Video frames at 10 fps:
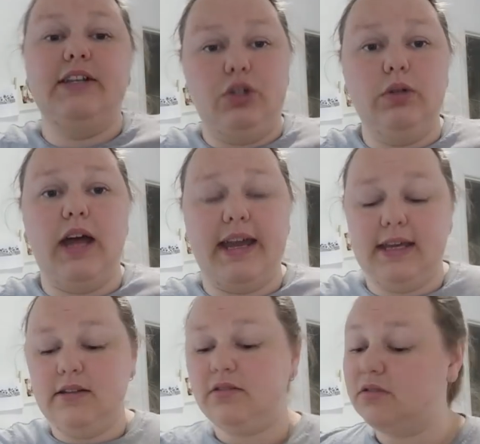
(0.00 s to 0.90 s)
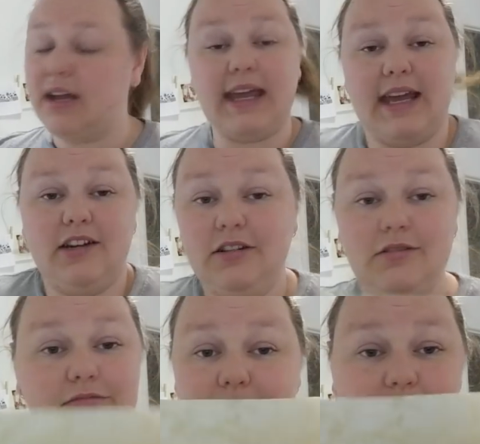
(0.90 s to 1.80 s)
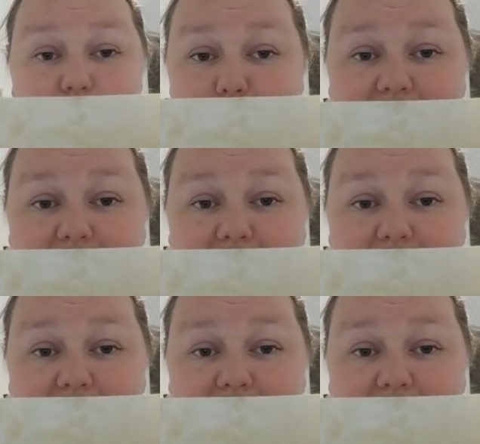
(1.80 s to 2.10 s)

I do like it. Again, no